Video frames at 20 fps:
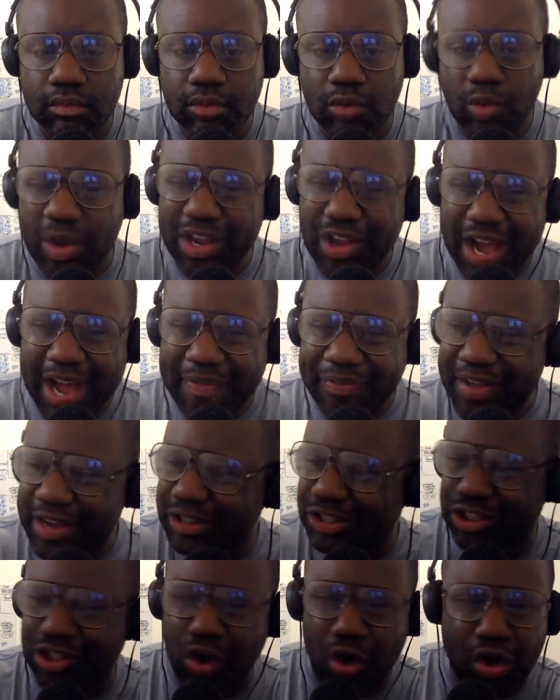While you're out there
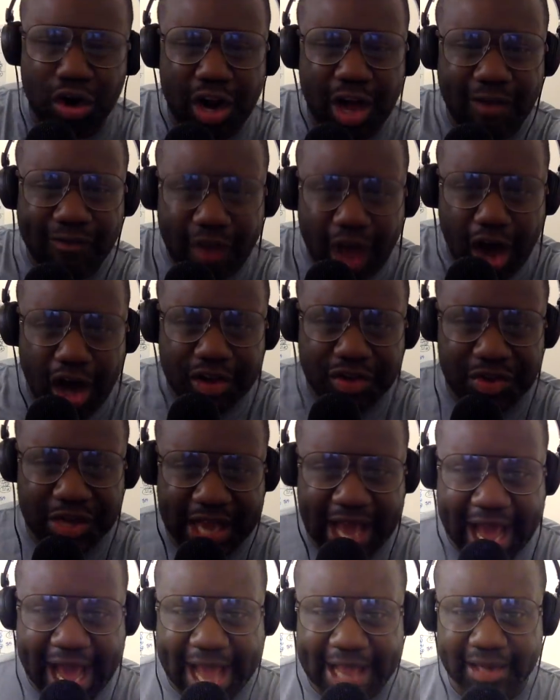showing off all you
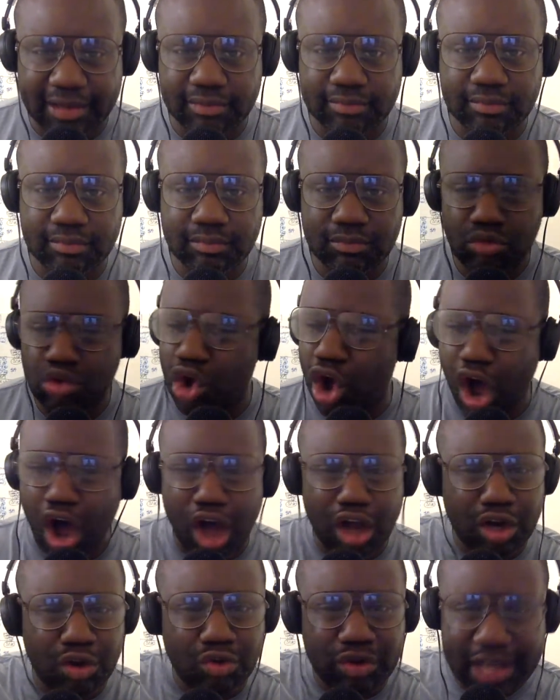got,
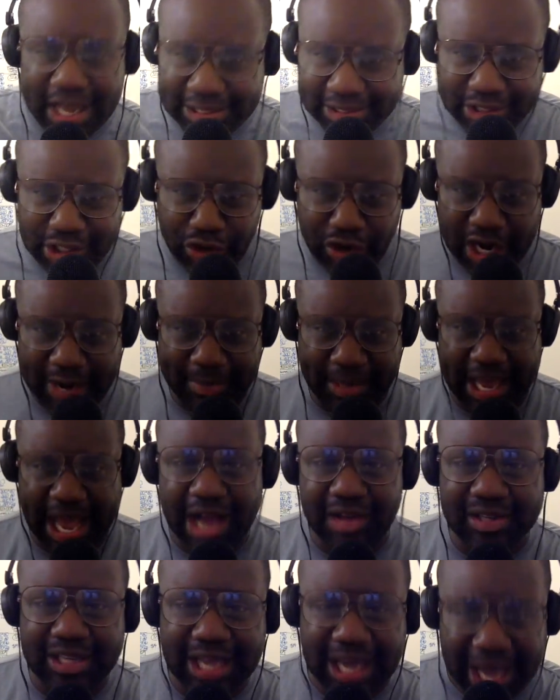all on Instagram
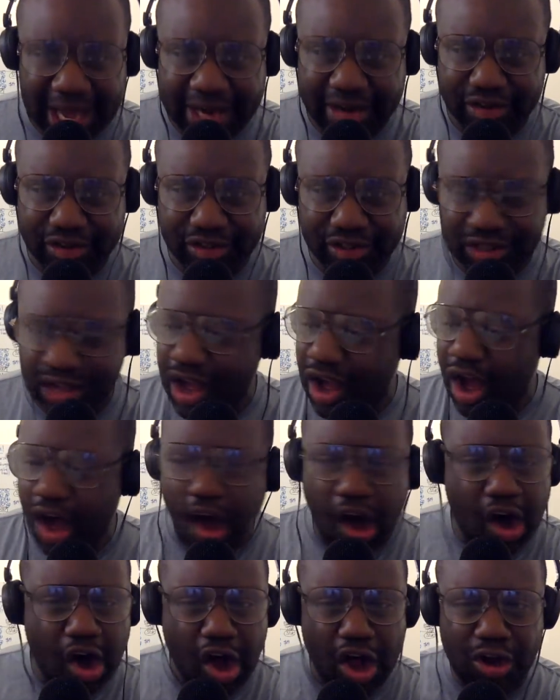counting your hundreds,
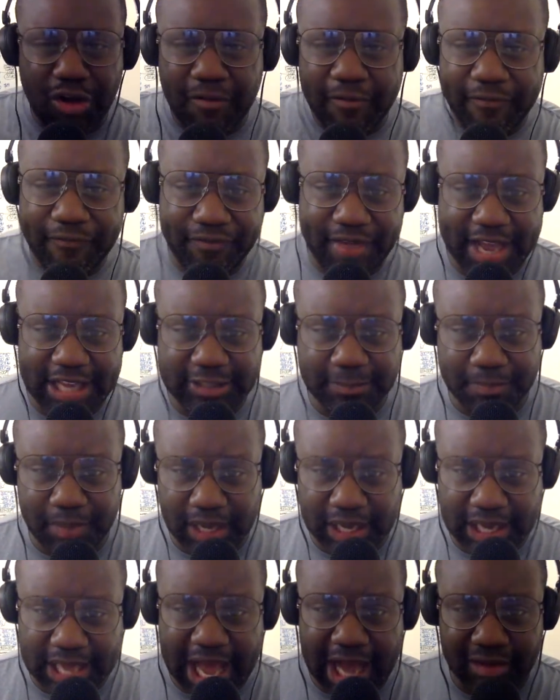all on
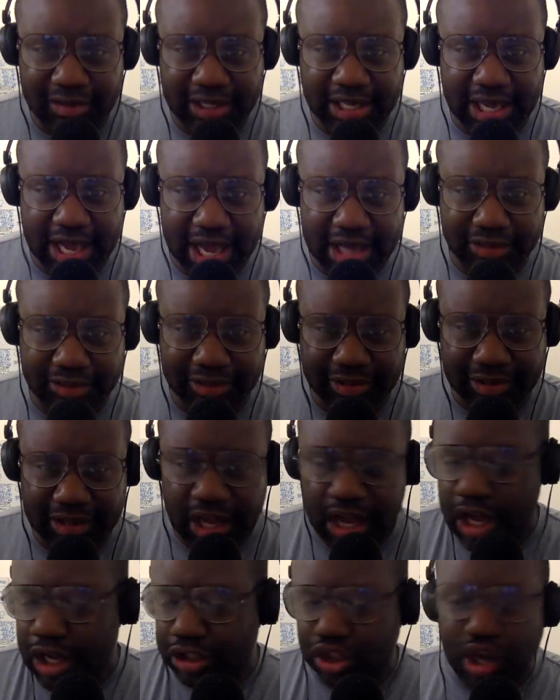Facebook counting your hundreds,
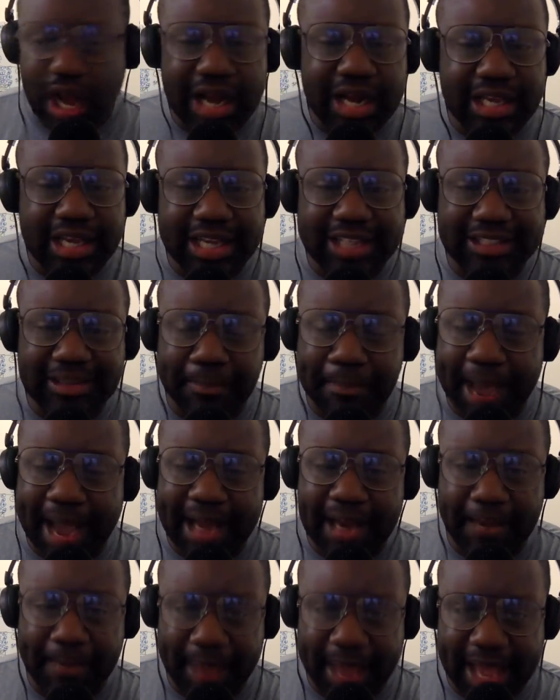trying to get
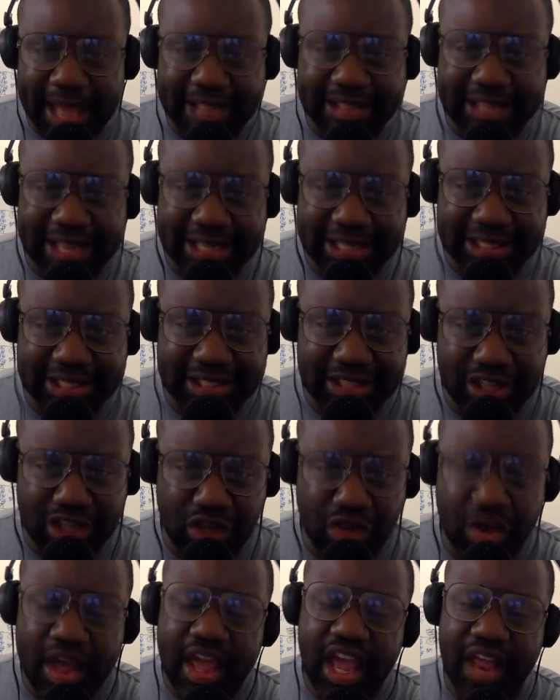somebody to pay attention to
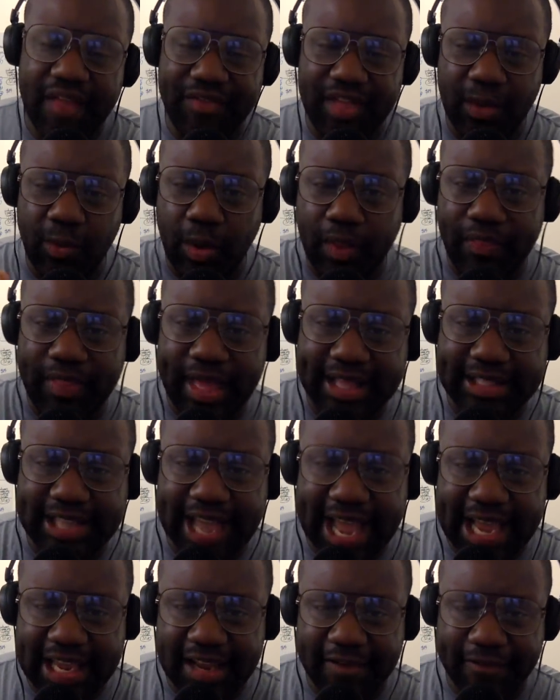you, and then when they
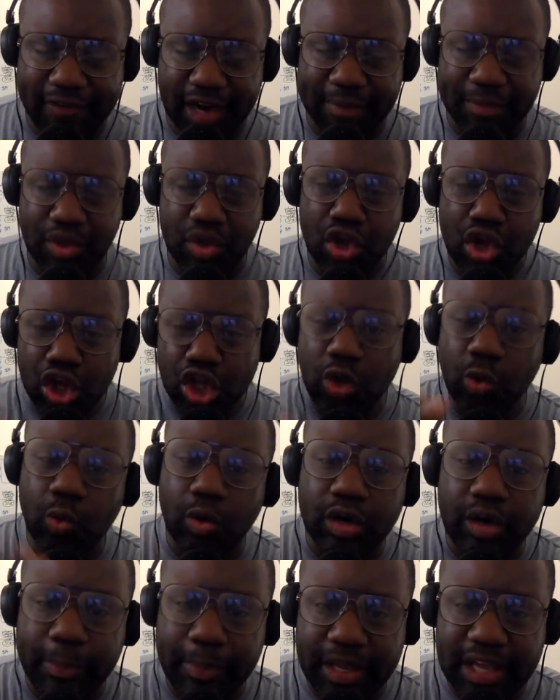take it from you, you
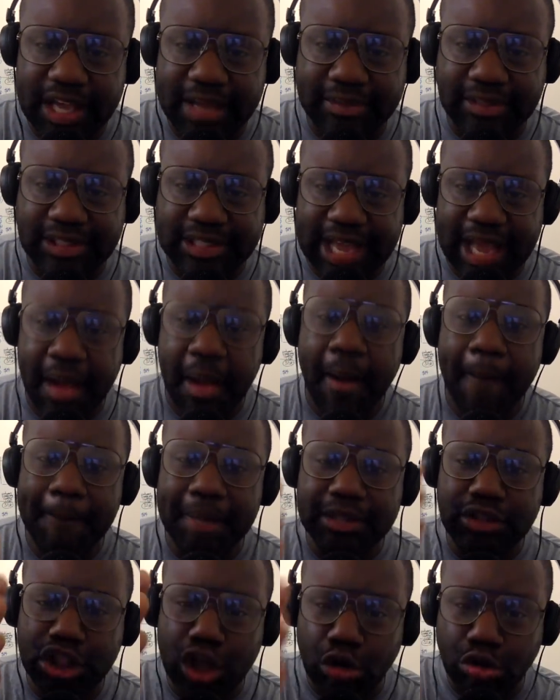want to be upset.
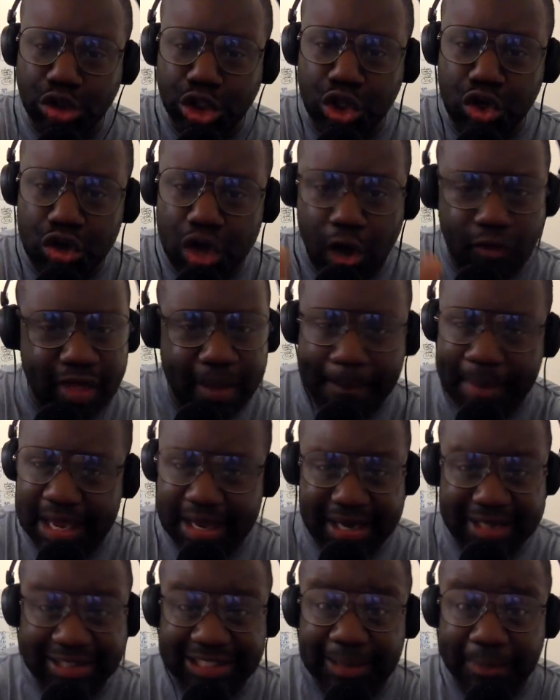But don't you know that
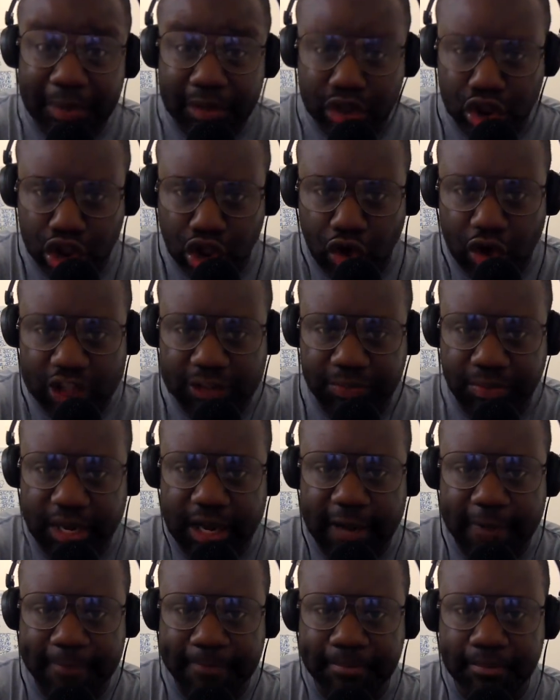being as simple as a choice,
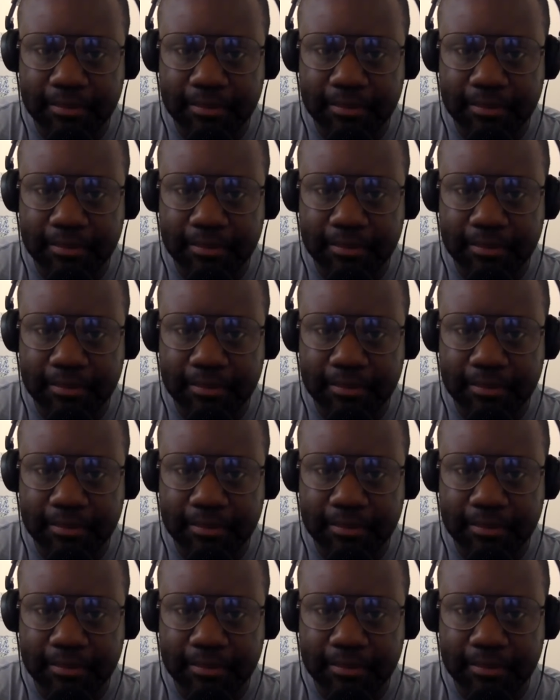bro?